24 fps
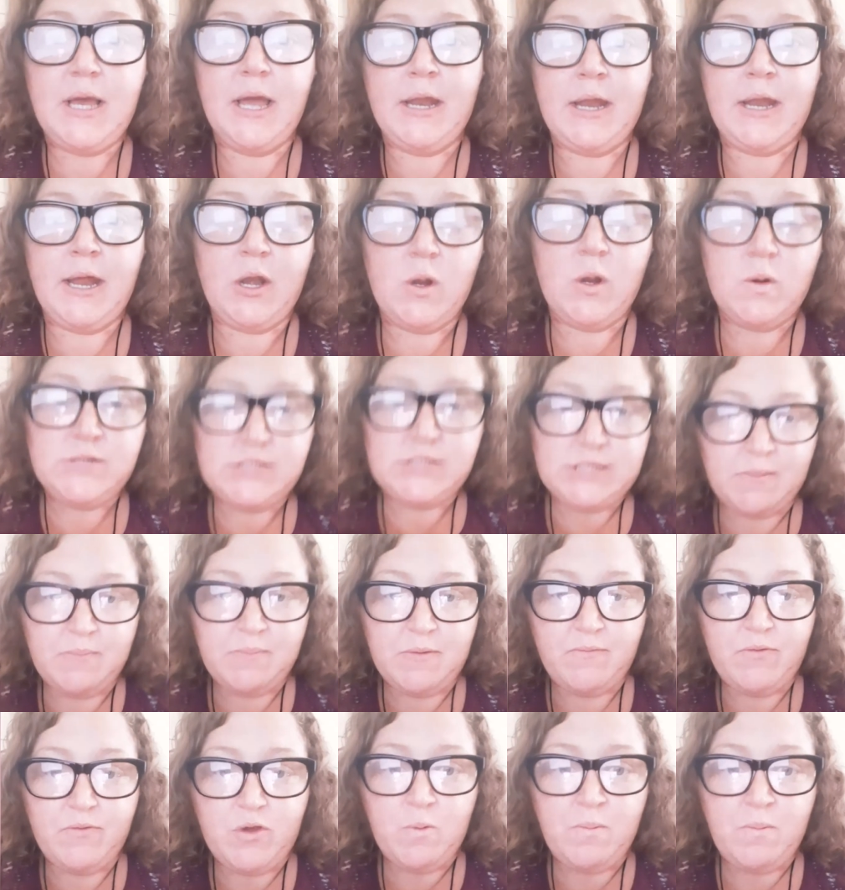And I know some
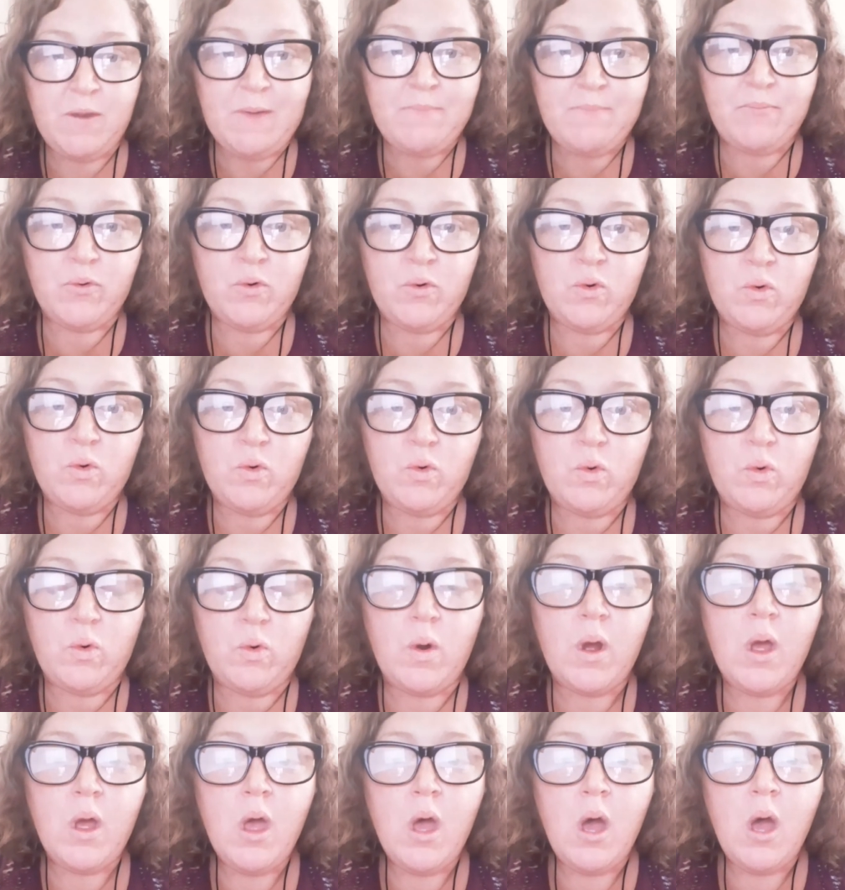of you people who